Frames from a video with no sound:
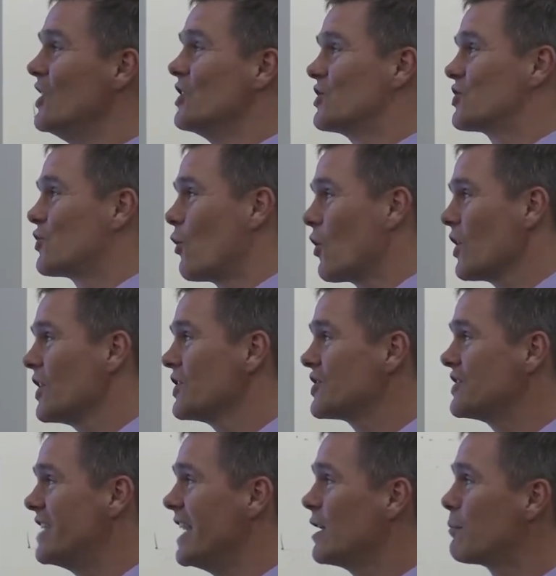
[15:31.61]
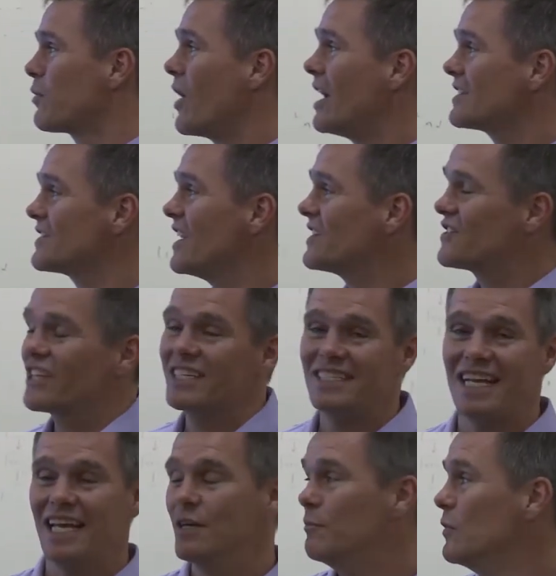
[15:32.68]
Storage, data processing,
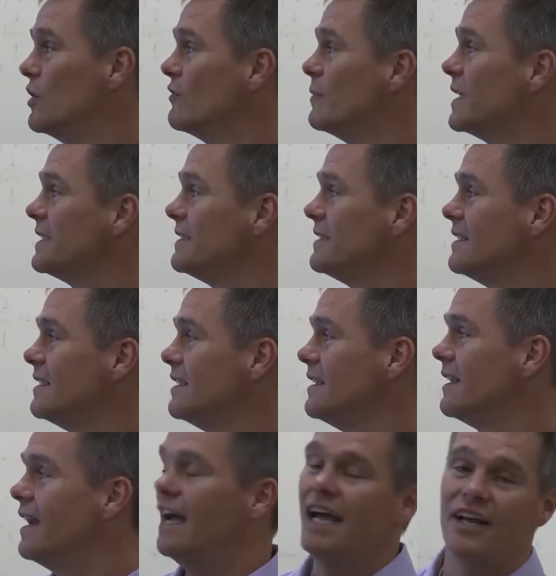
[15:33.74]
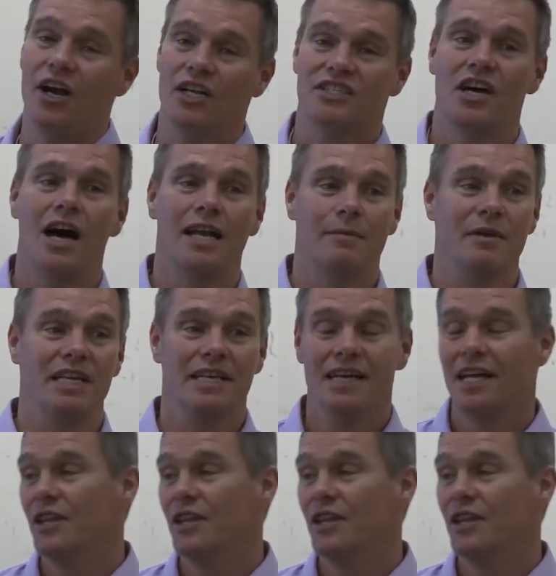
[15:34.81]
data movement, and autonomy.